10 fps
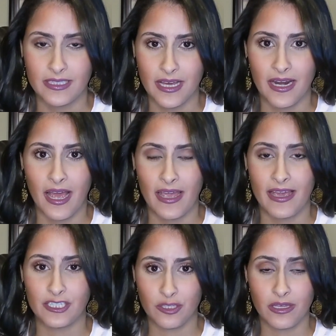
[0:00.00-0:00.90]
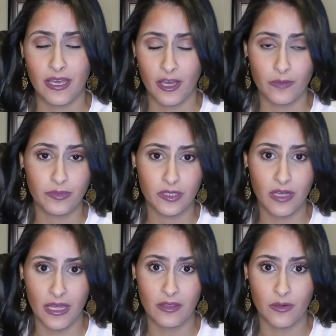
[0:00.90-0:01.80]
that I actually helped
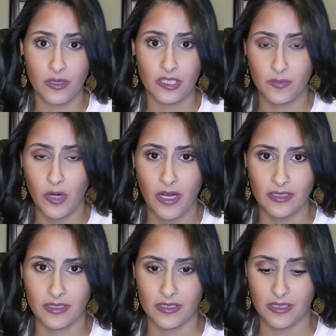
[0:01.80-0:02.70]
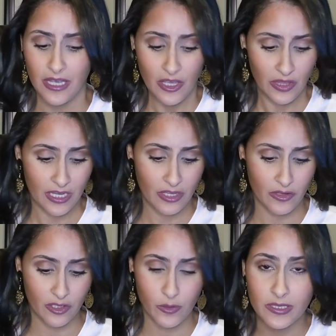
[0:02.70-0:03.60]
get through this process. They
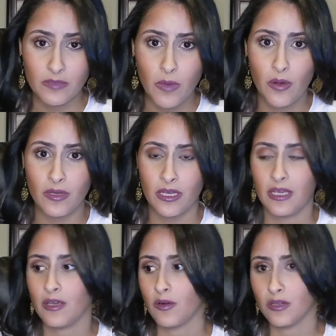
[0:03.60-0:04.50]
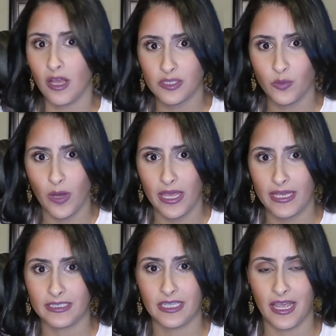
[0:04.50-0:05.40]
either quit smoking or lost
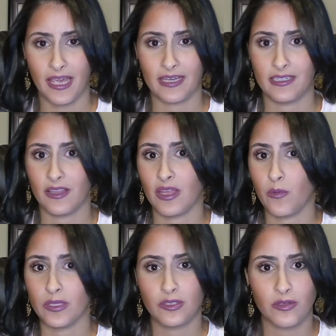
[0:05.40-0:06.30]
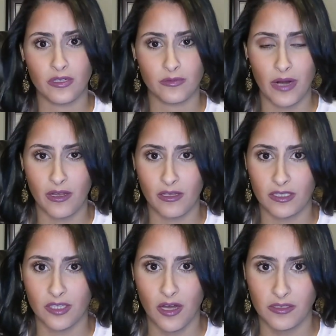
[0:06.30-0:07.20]
weight, and they went to their regular
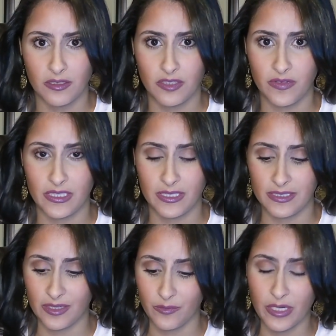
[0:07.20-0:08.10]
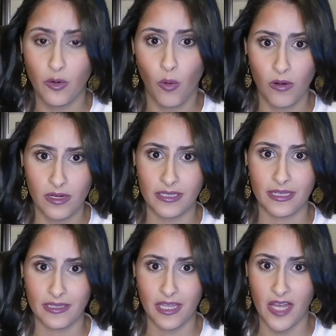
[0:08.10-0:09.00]
doctor's visits and recorded
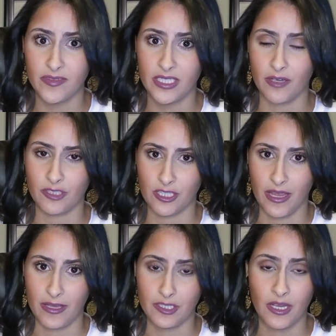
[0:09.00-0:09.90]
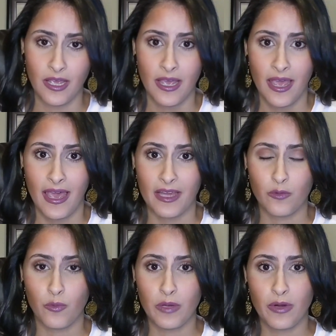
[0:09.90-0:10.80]
that lifestyle change.
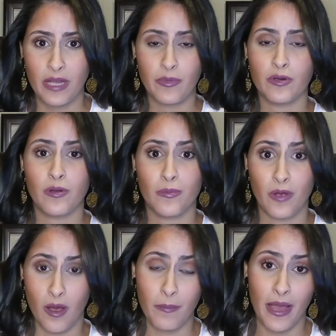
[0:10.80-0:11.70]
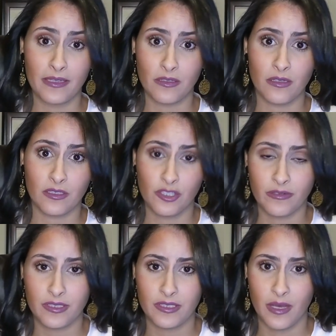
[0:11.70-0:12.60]
And we were able to come back to the
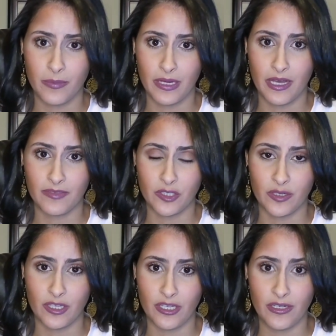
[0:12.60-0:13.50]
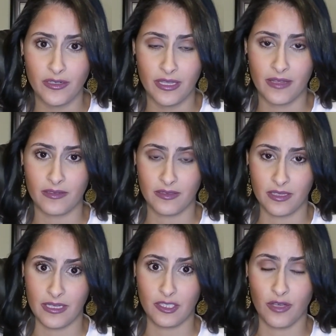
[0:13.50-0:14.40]
insurance company after a year that
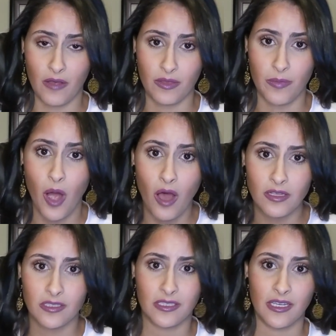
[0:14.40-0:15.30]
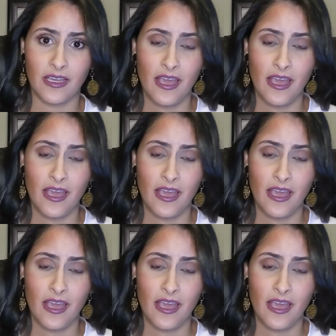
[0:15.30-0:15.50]
they took out the policy,